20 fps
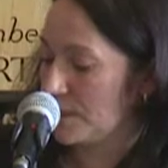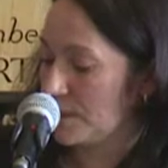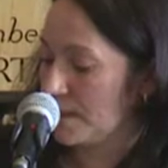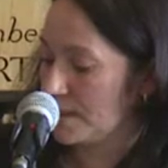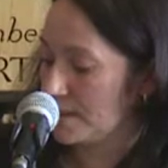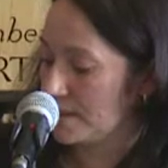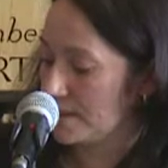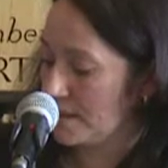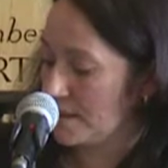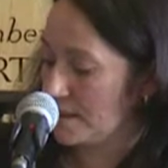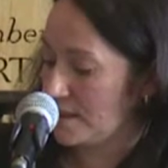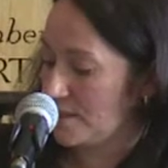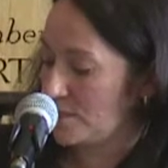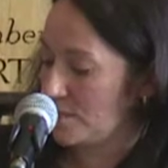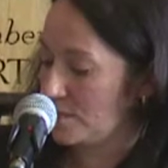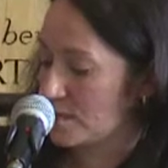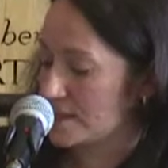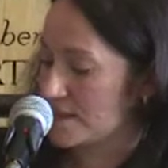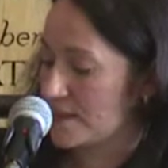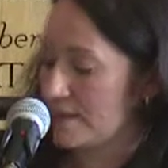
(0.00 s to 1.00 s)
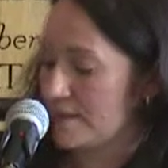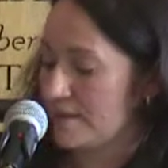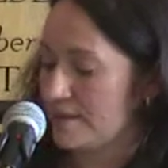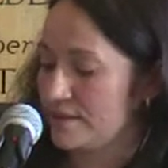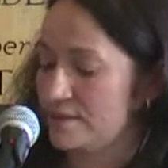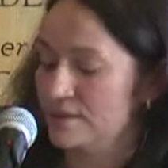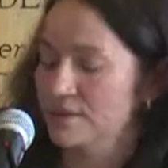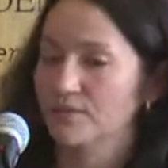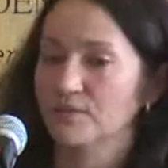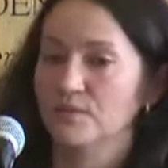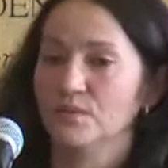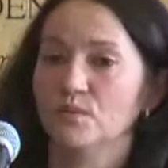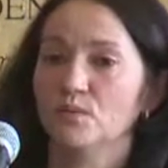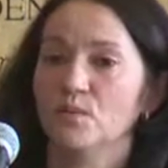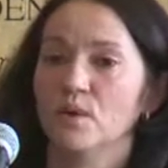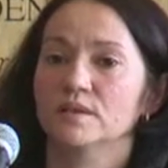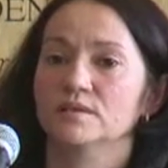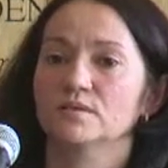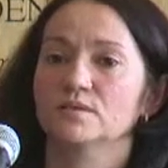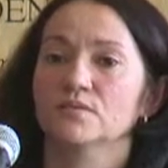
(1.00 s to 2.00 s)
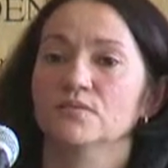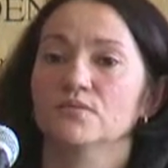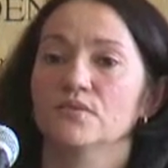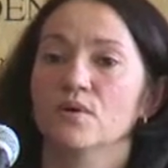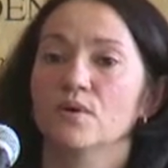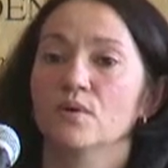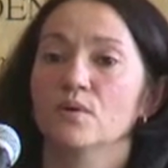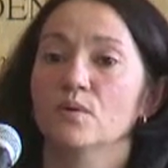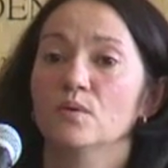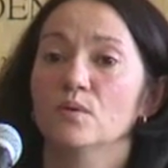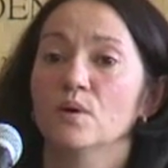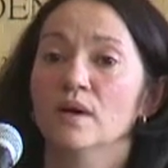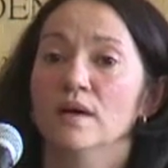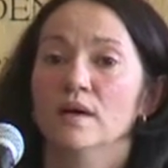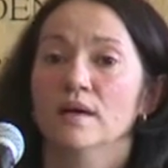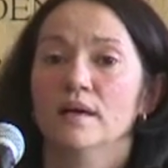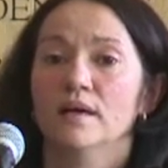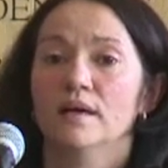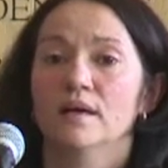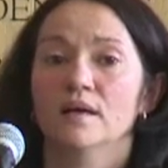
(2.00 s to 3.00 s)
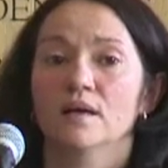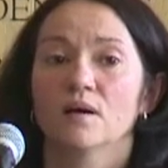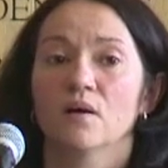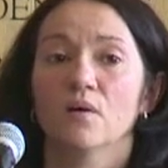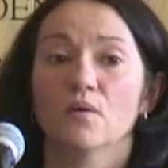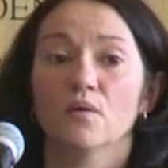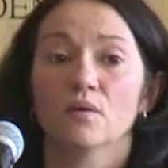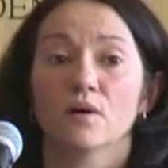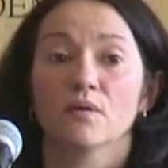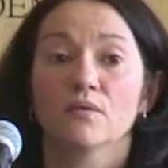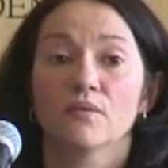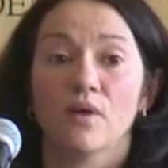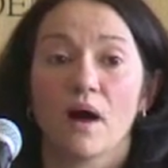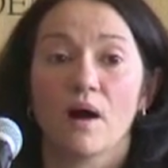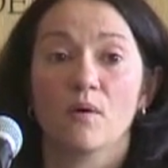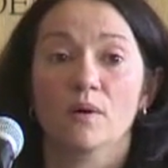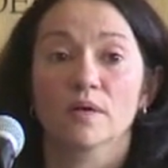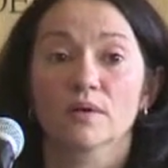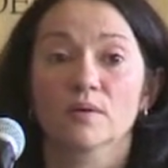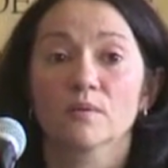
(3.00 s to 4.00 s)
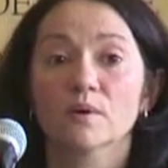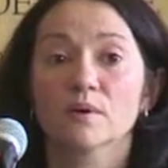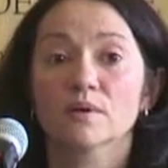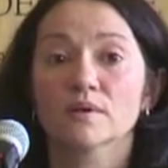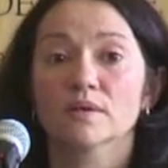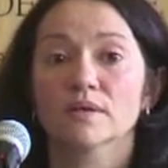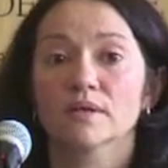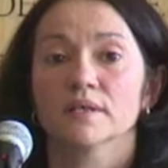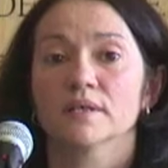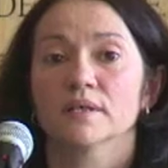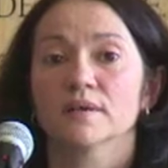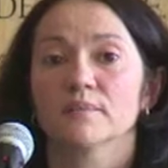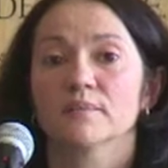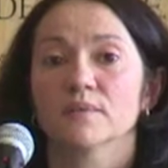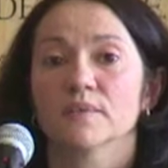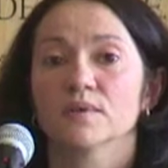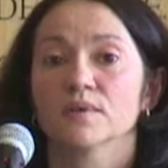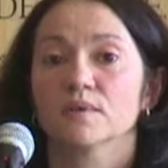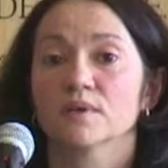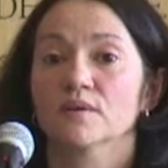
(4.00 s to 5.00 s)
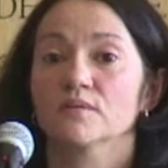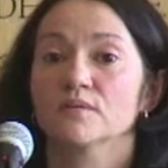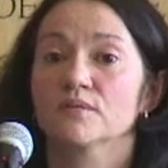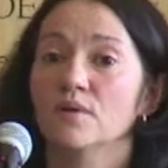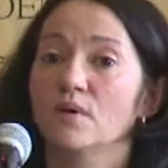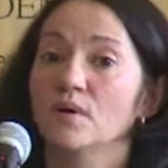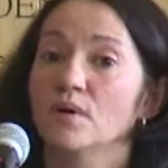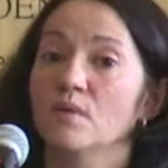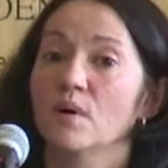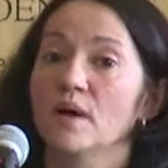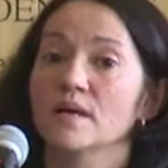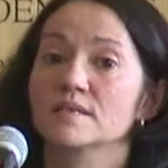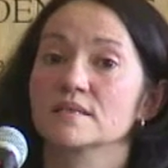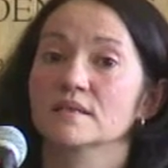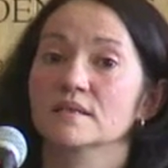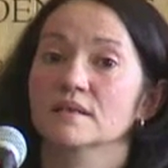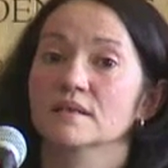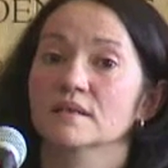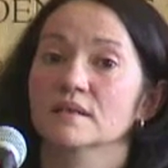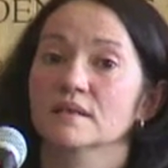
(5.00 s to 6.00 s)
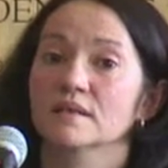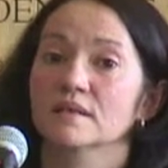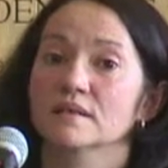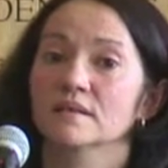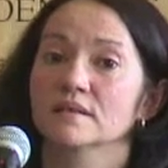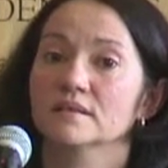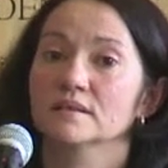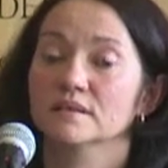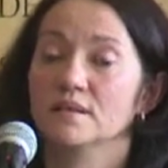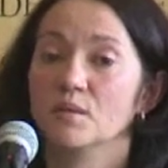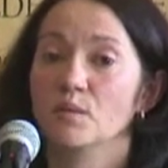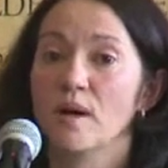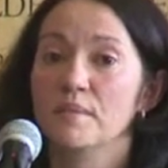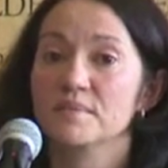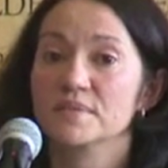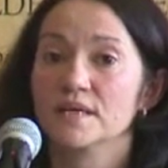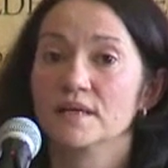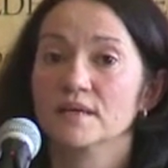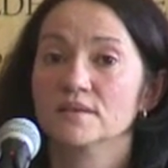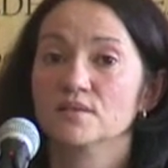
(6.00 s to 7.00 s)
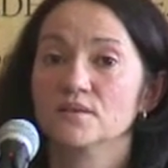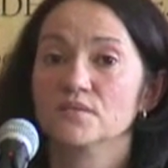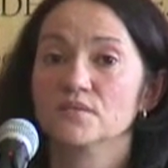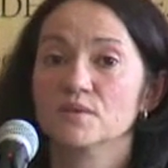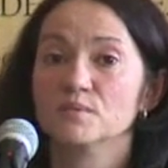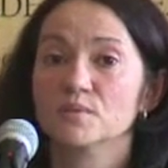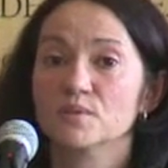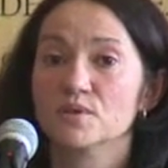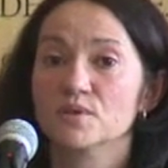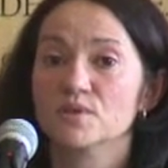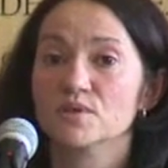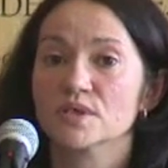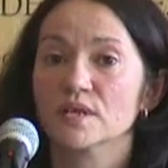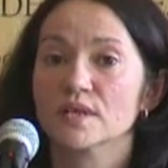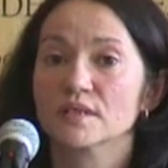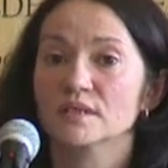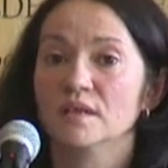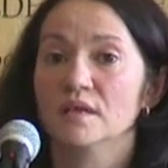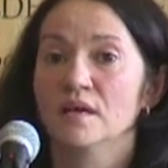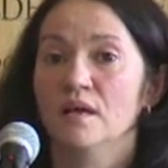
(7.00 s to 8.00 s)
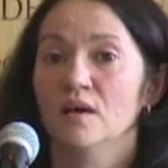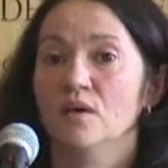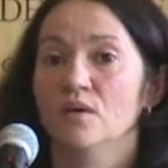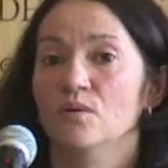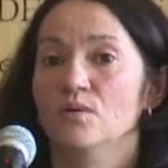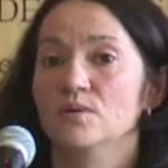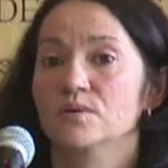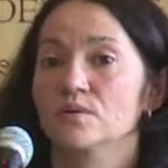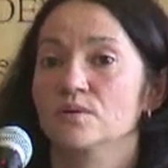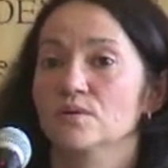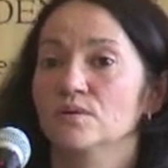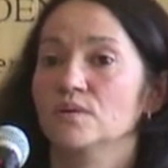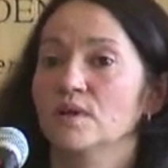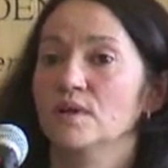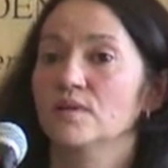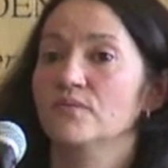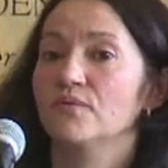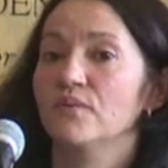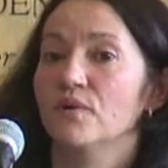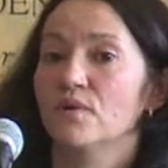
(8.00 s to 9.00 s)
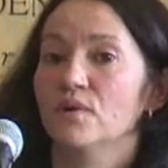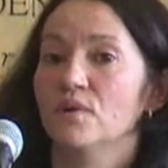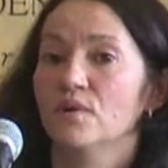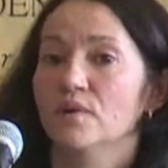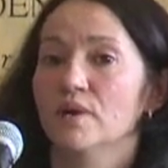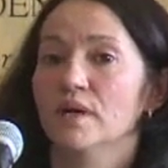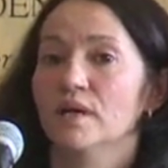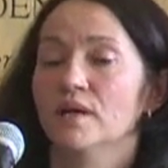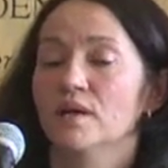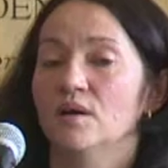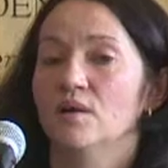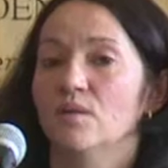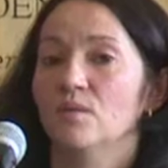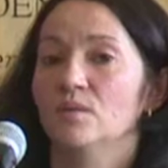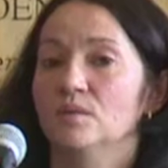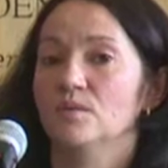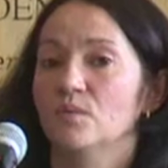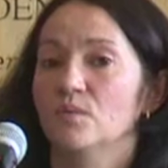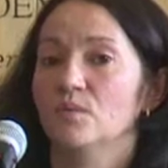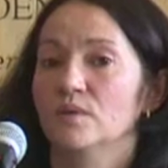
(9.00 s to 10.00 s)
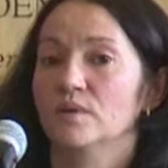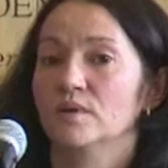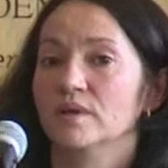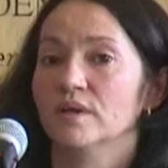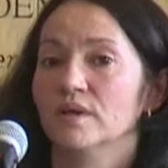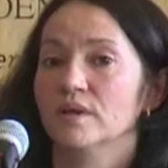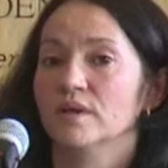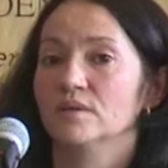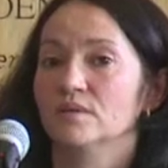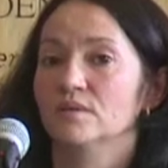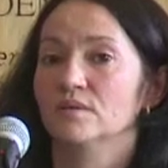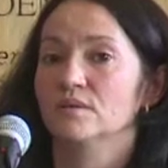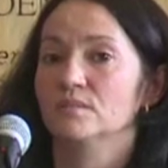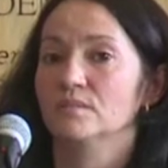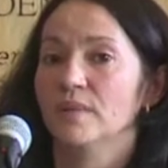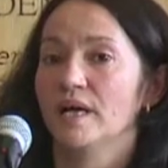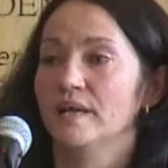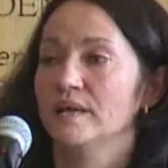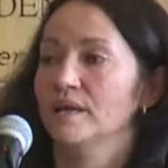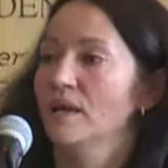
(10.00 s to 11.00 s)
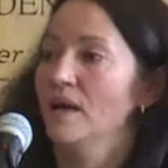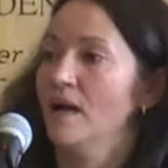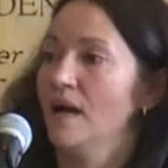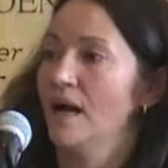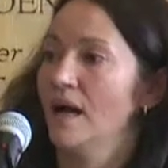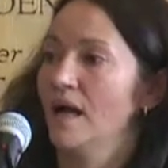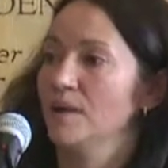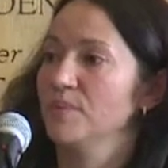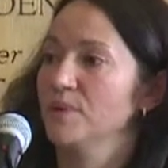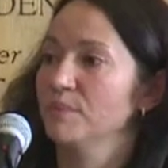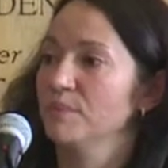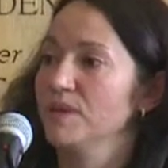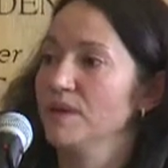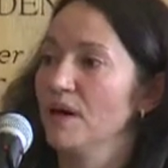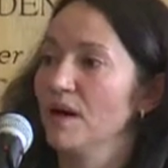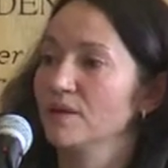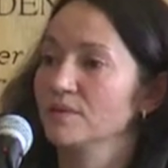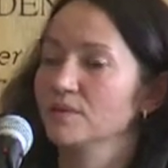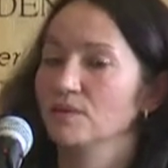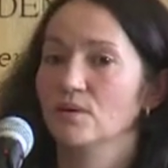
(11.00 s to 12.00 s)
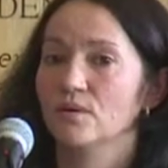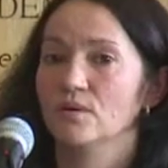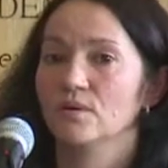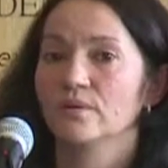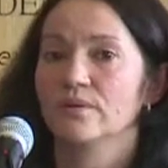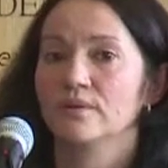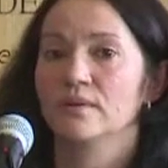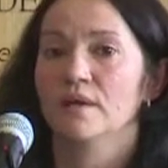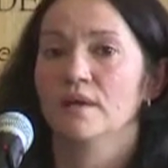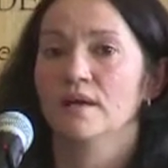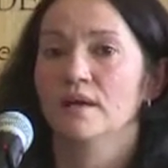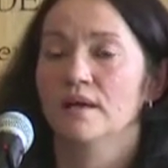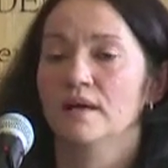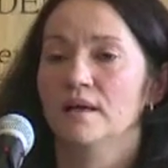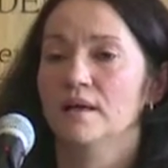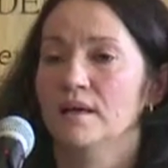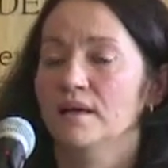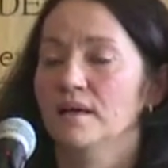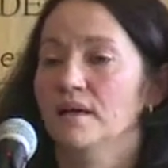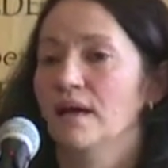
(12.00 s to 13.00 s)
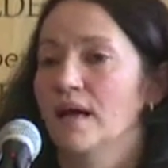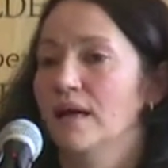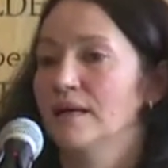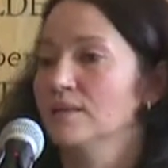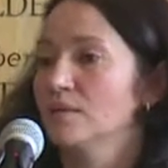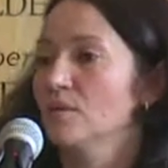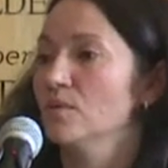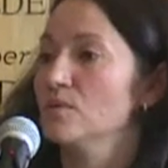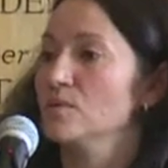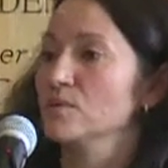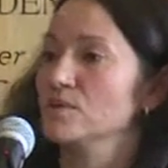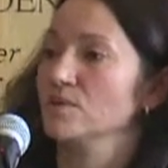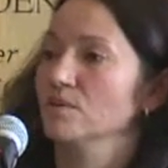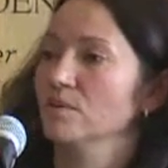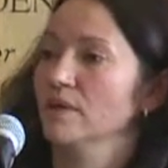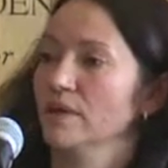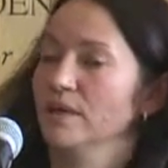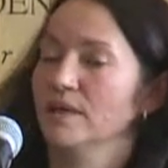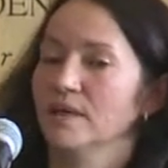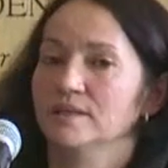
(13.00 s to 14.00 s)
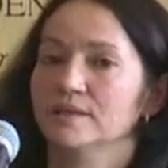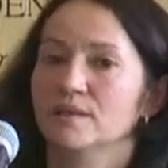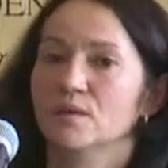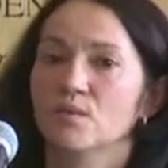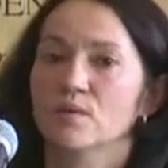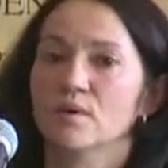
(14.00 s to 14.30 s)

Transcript: I will say that if you want to follow all of our work, you can follow us in the website of the project. Also, you can follow all the work done by IPPR North, and also the